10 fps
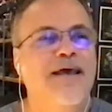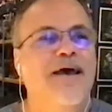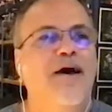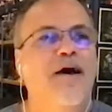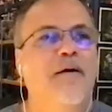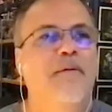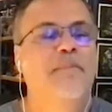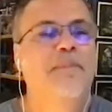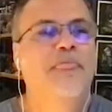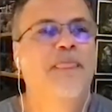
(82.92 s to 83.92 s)

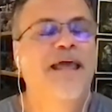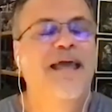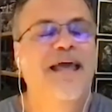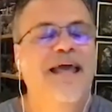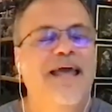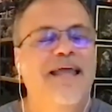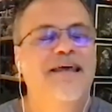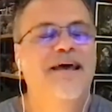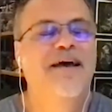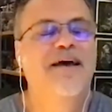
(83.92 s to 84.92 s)
Um and
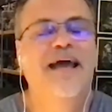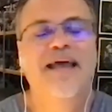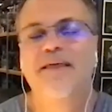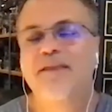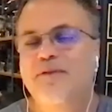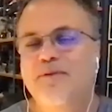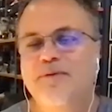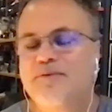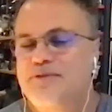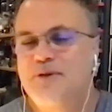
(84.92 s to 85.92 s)
uh and then
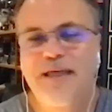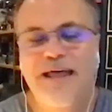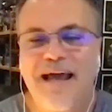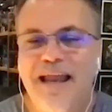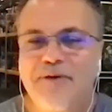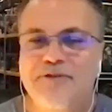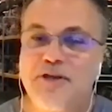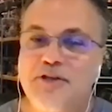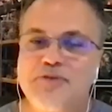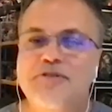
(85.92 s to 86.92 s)
so that I was
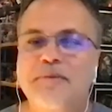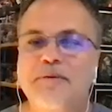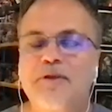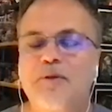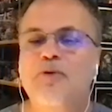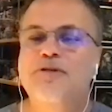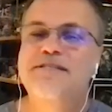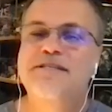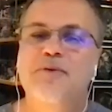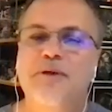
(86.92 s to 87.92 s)
going to do something a little more
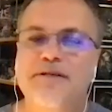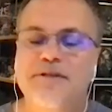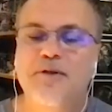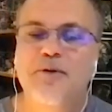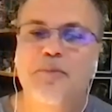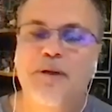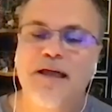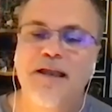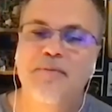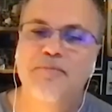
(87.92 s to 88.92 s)
serious, a little
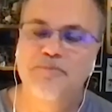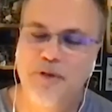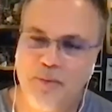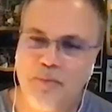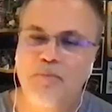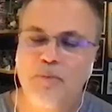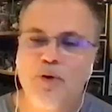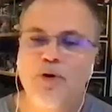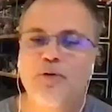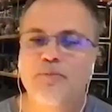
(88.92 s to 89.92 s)
kind of, you know,
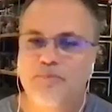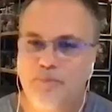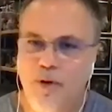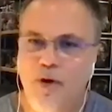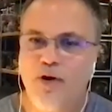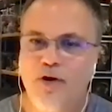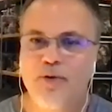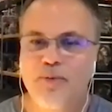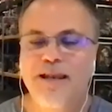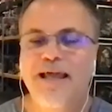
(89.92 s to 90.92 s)
more
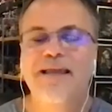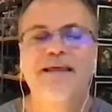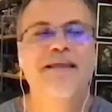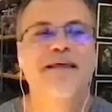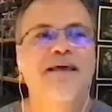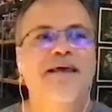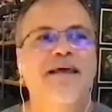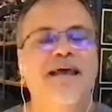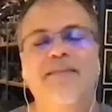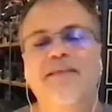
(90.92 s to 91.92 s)
horror related.
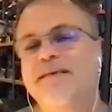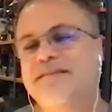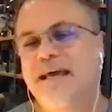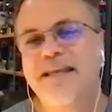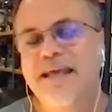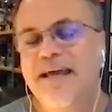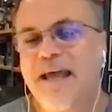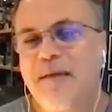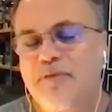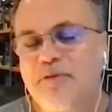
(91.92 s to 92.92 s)
And then this idea
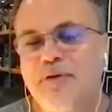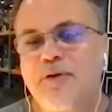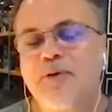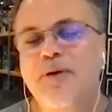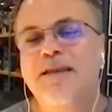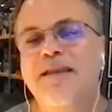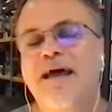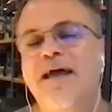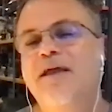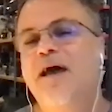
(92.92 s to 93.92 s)
came through, and
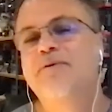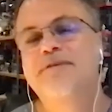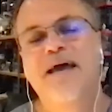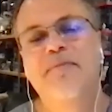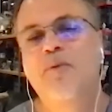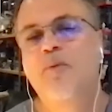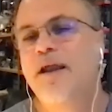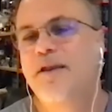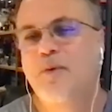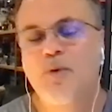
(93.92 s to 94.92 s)
I, I was had been
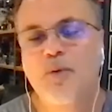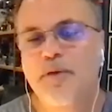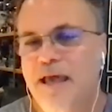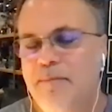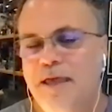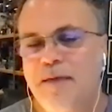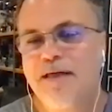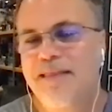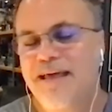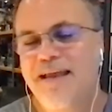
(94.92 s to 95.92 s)
wanting to work with Hemky
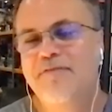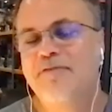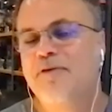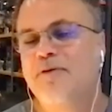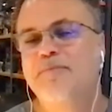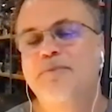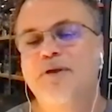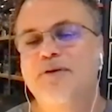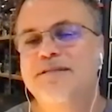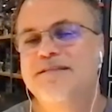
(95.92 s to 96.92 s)
Madera for you
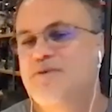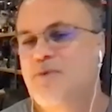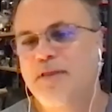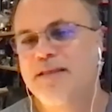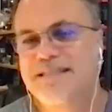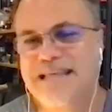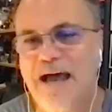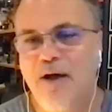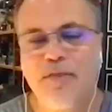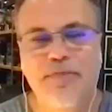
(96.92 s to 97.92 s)
know since Queen of the
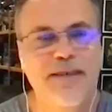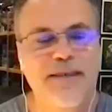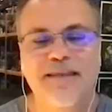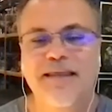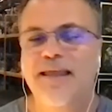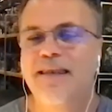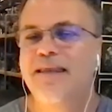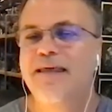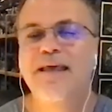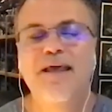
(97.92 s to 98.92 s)
South, and and